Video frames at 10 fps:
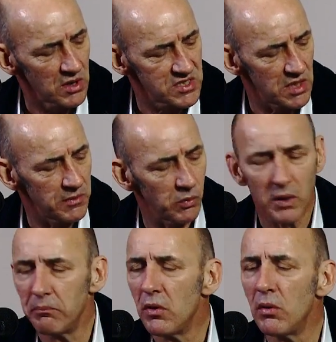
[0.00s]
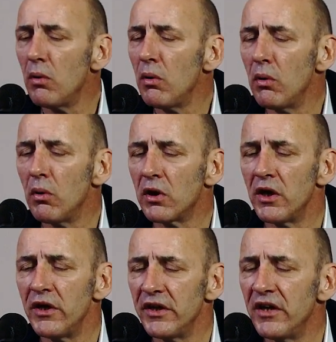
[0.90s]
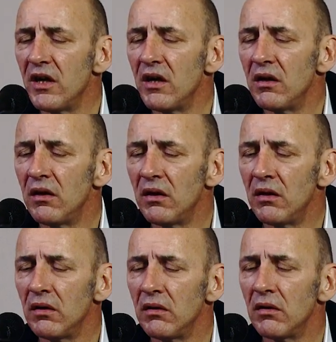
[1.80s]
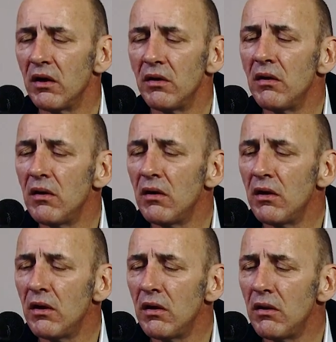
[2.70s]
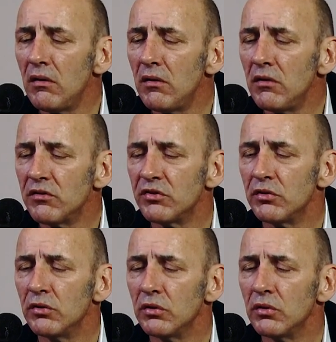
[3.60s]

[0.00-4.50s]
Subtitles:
Tell me, what more could a young girl do?